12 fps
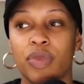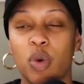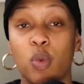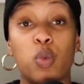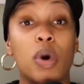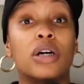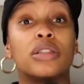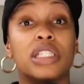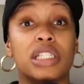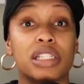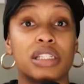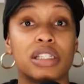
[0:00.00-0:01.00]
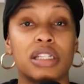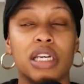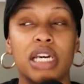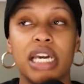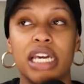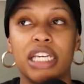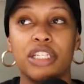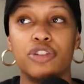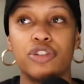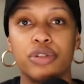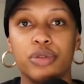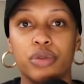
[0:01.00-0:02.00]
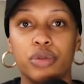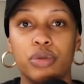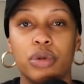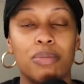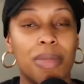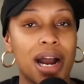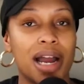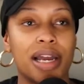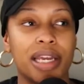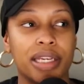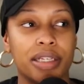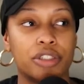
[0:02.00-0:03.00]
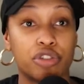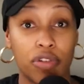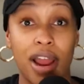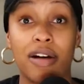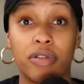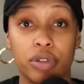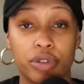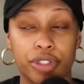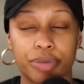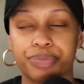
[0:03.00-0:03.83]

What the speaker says: wellness into my travels.